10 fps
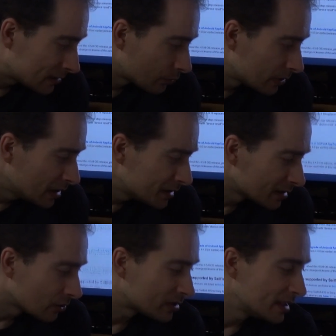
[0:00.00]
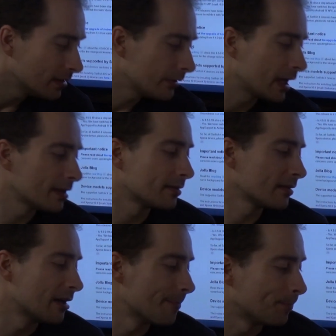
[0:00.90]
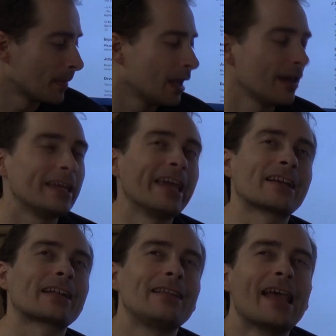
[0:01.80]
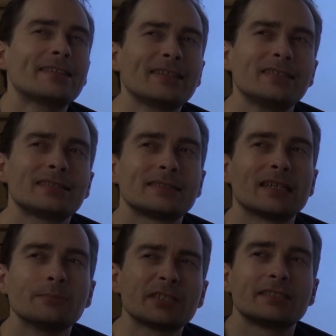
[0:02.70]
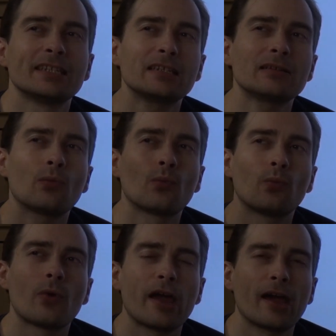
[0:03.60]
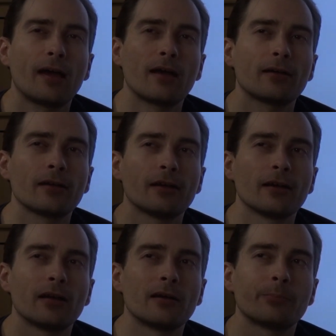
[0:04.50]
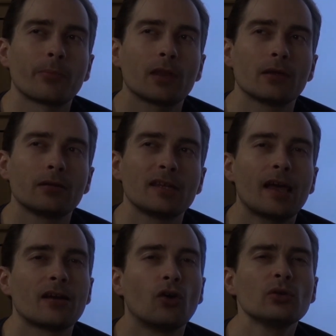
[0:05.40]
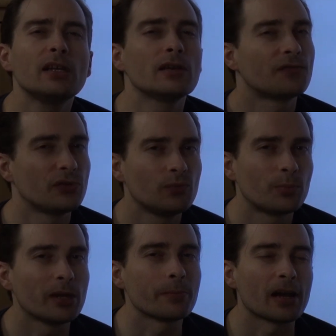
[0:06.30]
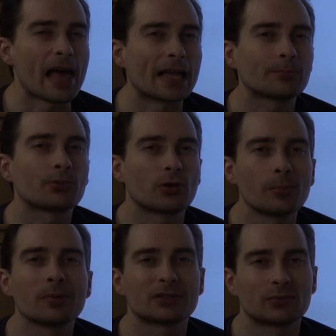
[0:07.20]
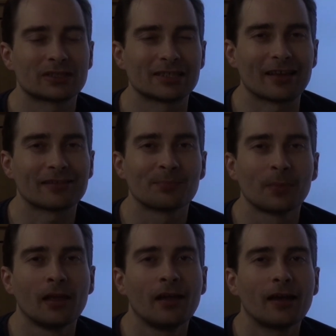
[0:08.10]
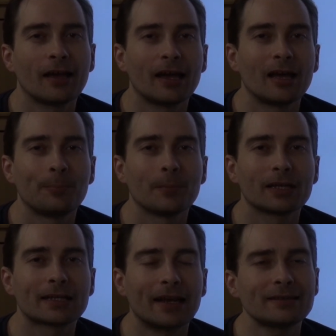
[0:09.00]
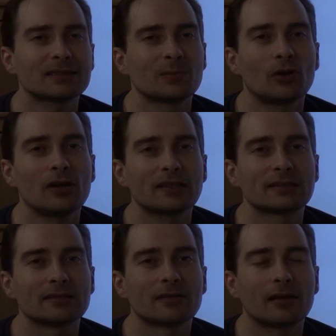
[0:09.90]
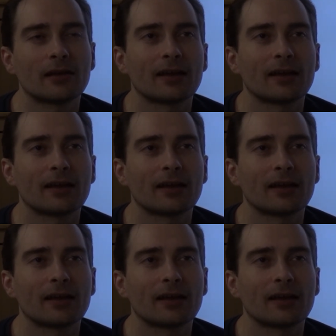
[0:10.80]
release note here, and yeah, CLAT is something where yeah, only a few people had problems with that. CLAT is more or less an